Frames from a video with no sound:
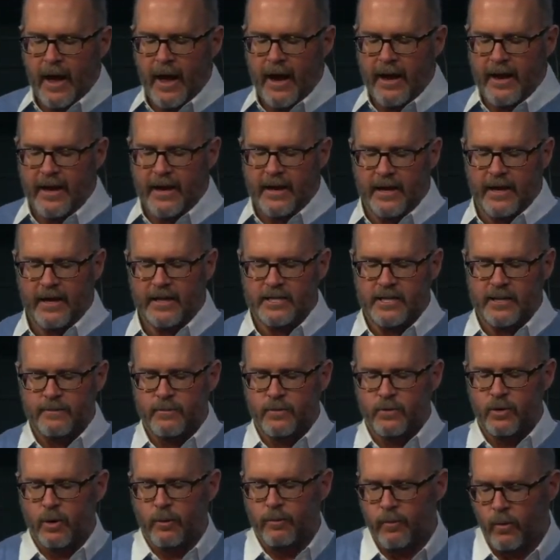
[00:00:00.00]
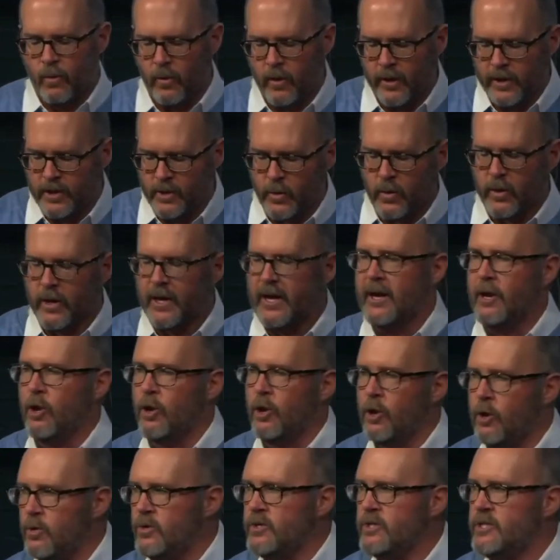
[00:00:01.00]
And it gets him to a point to where he
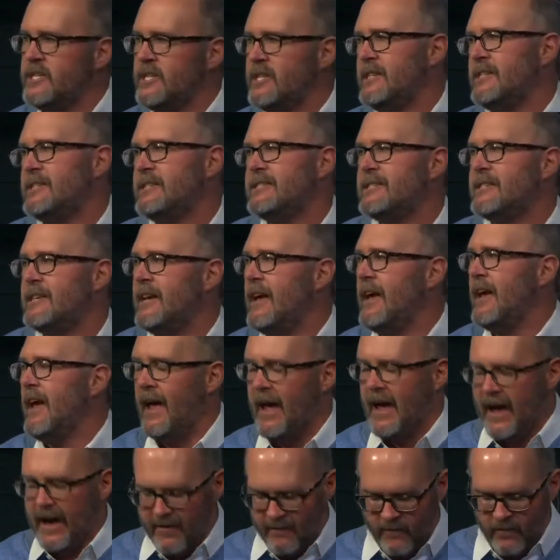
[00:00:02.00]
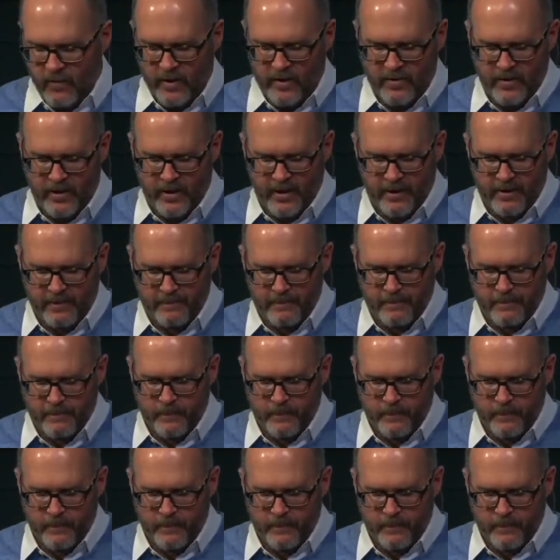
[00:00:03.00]
loses everything.